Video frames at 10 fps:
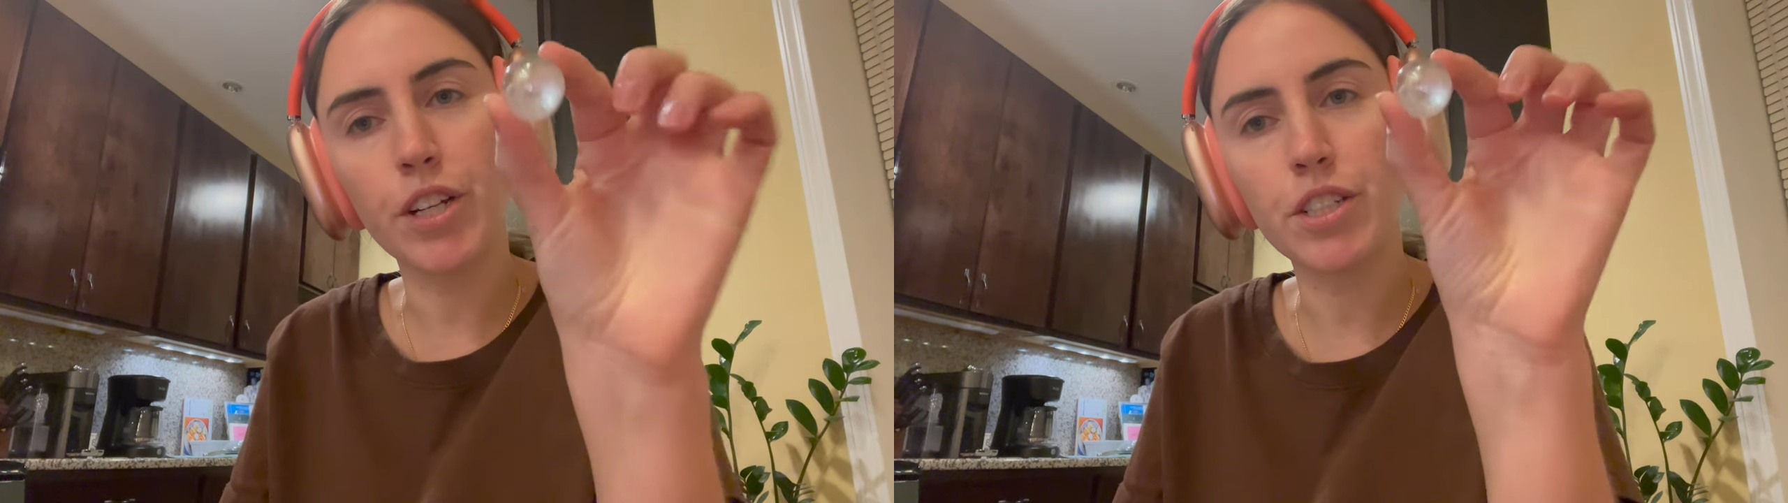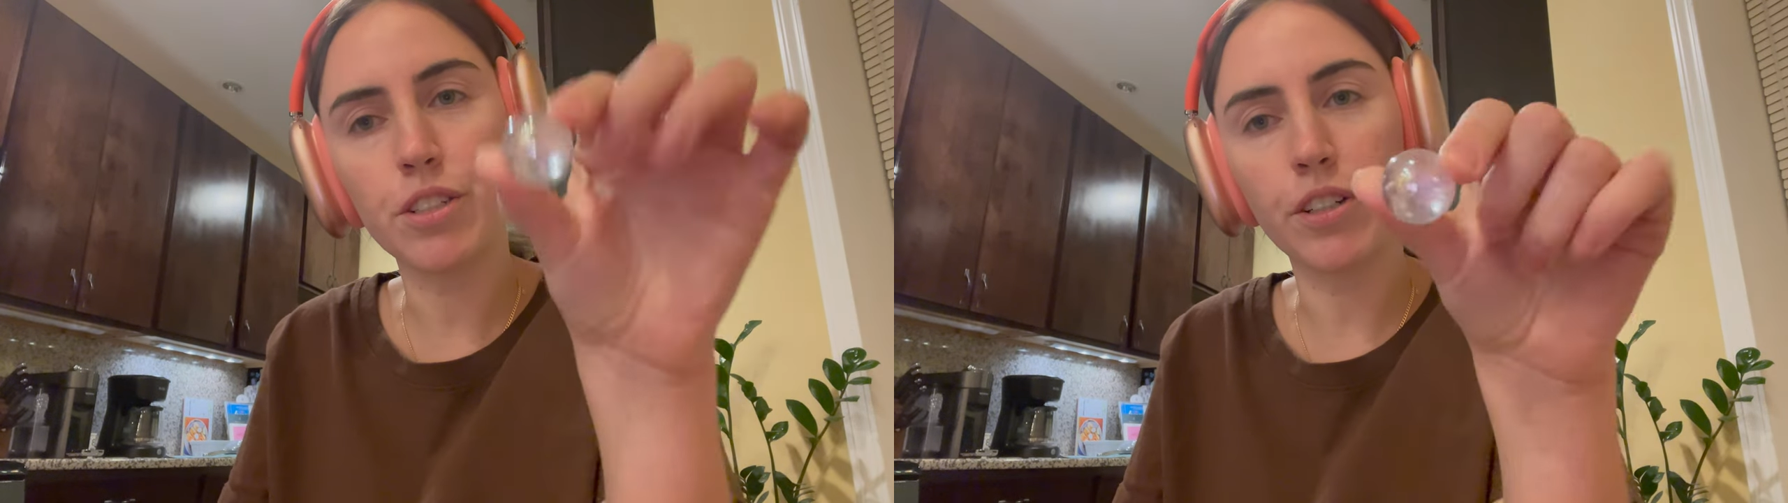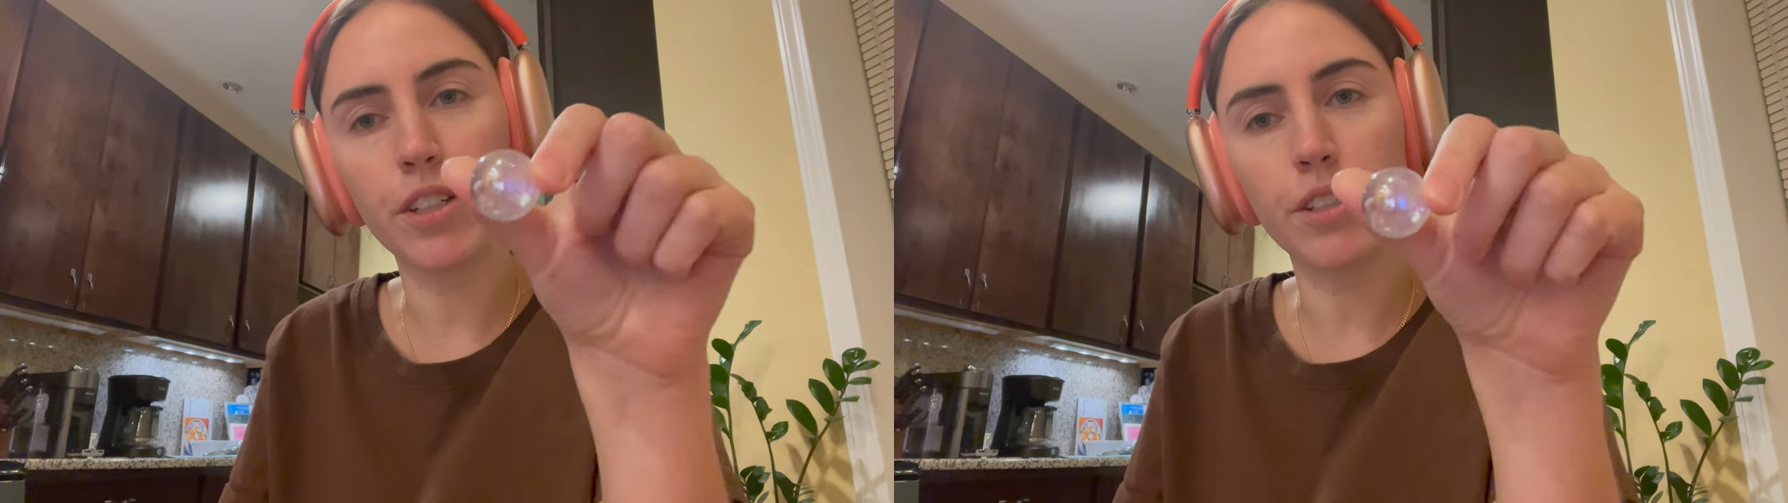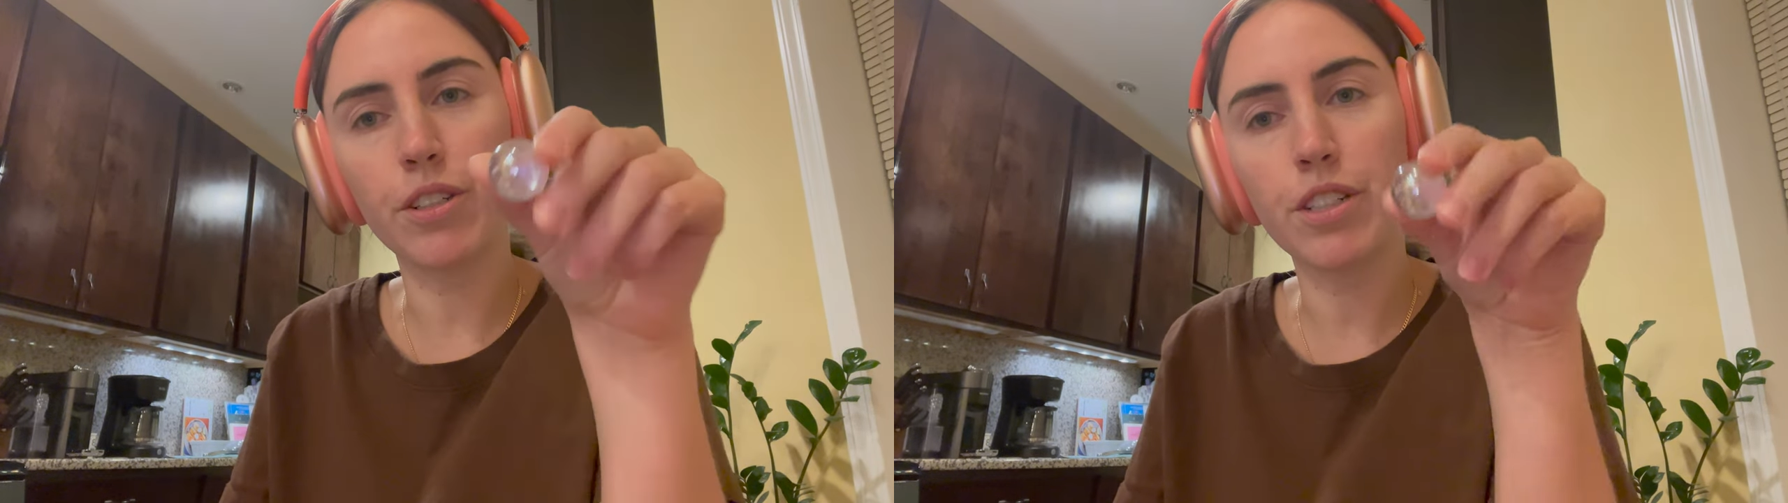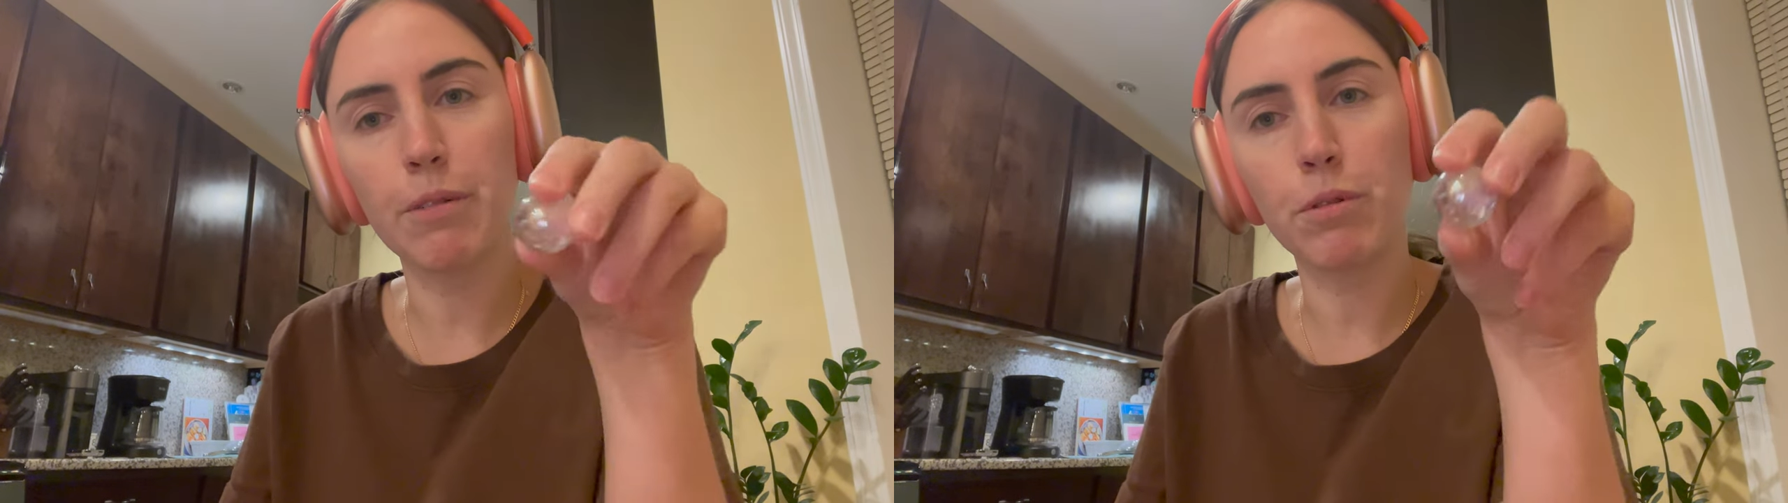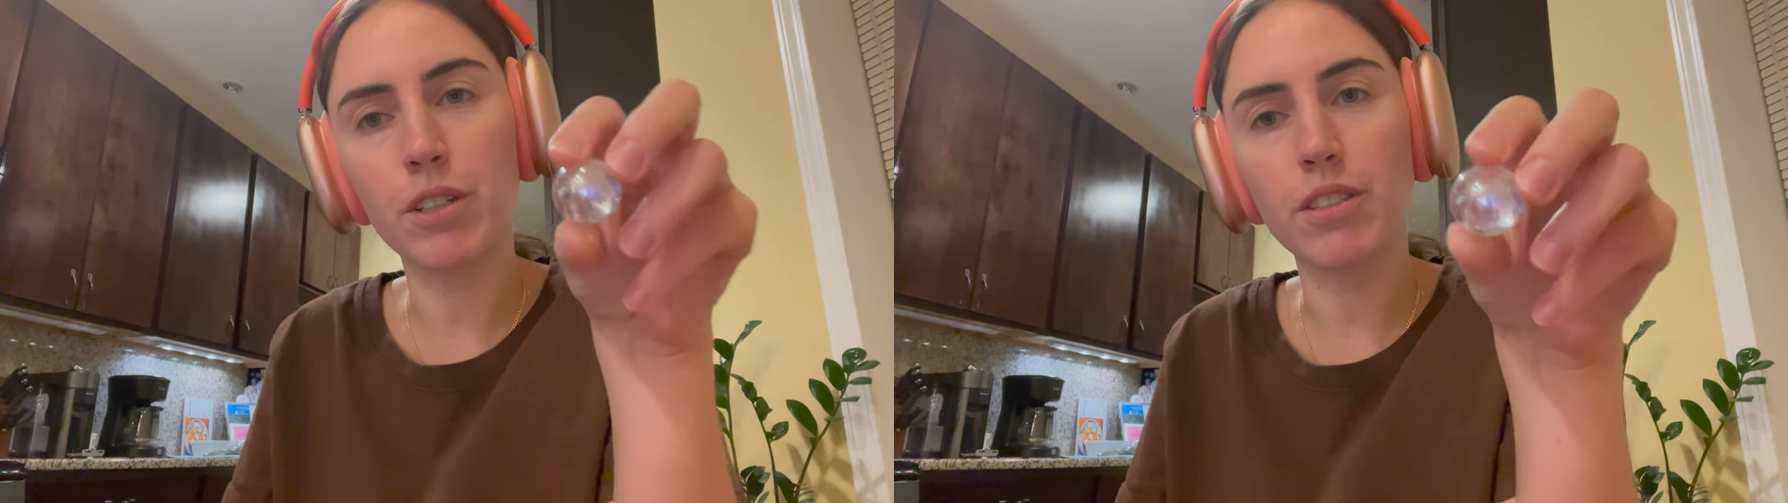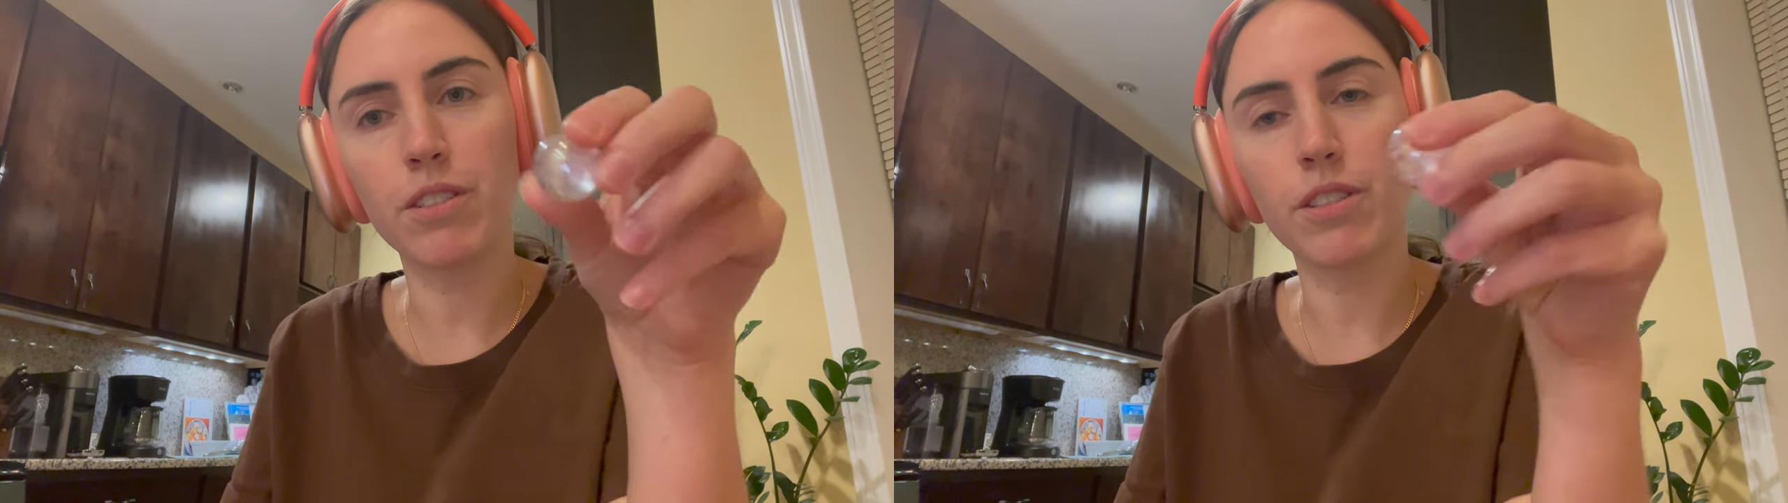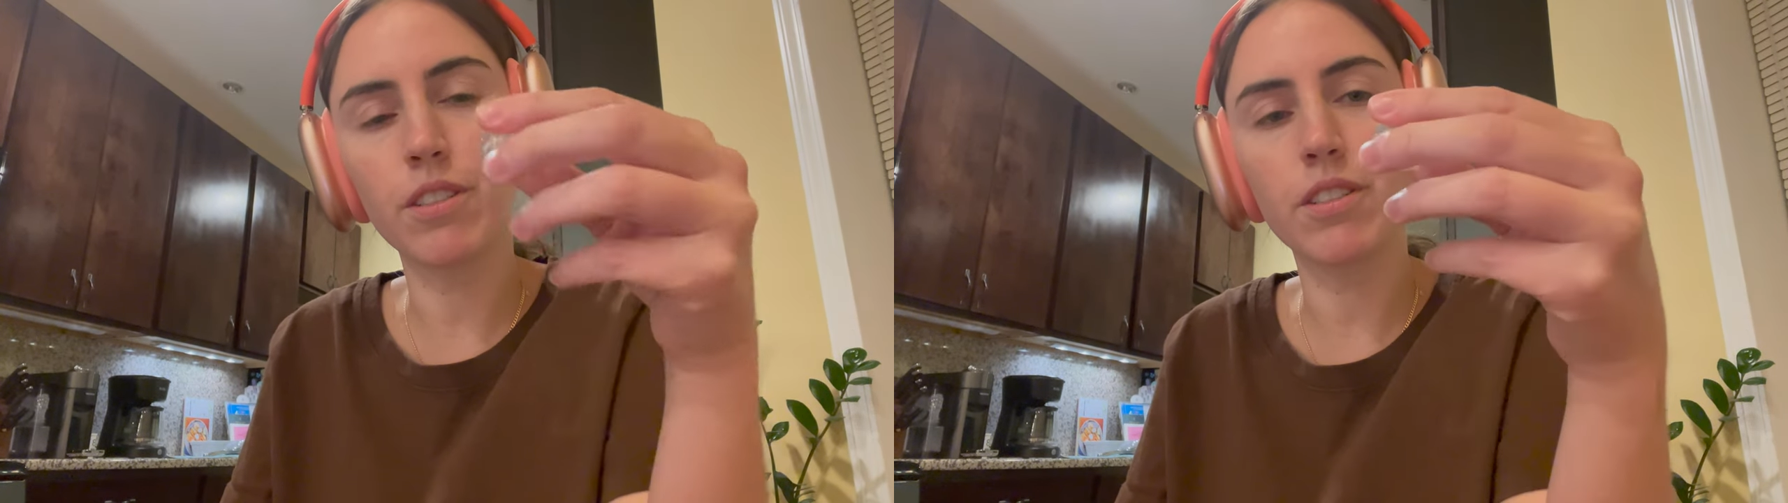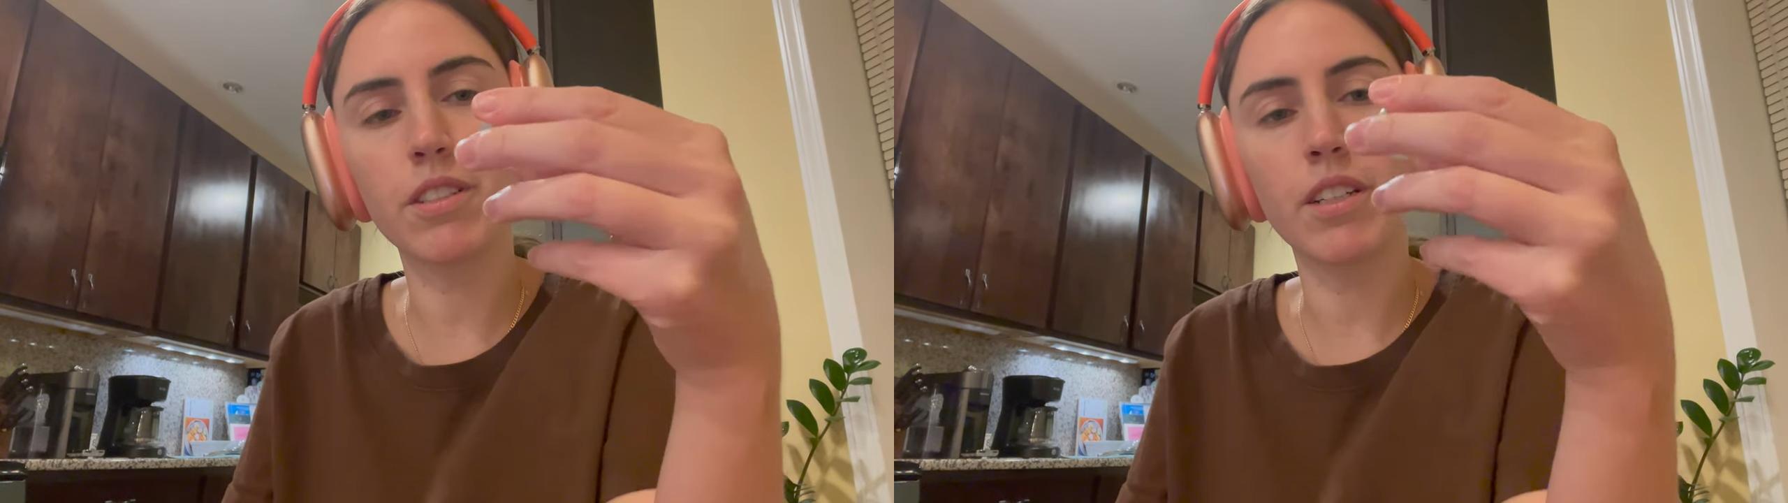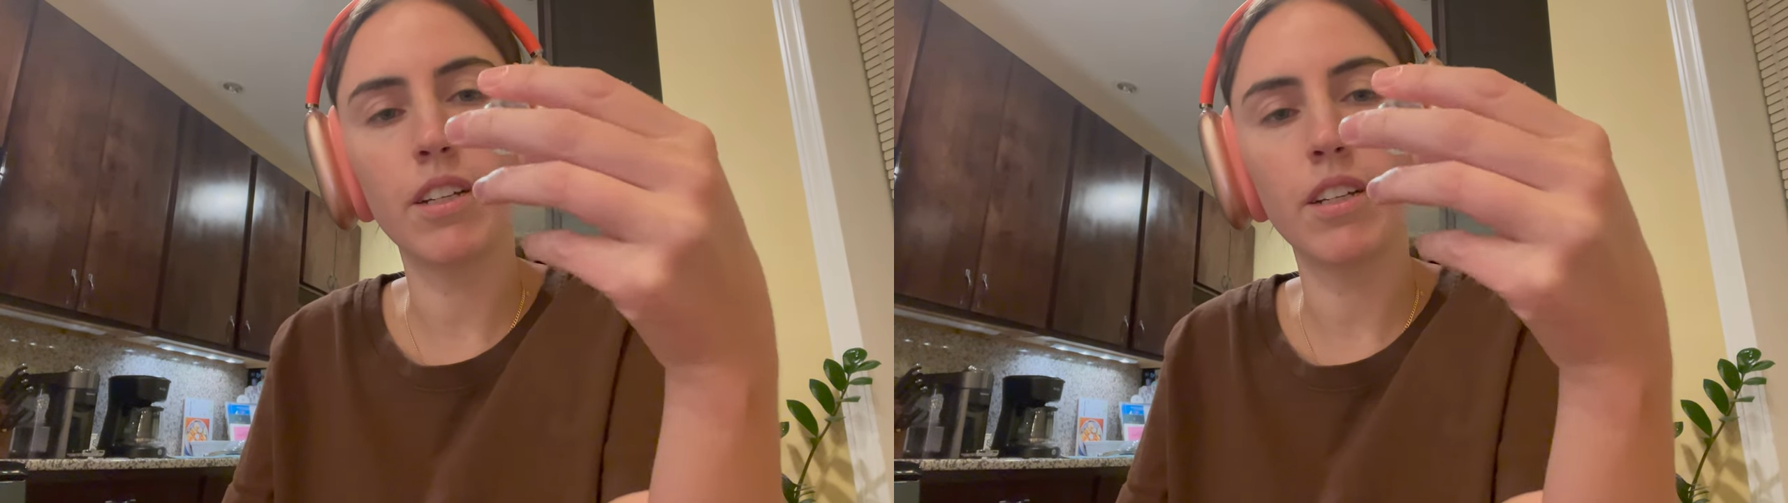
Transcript: circular shaped crystals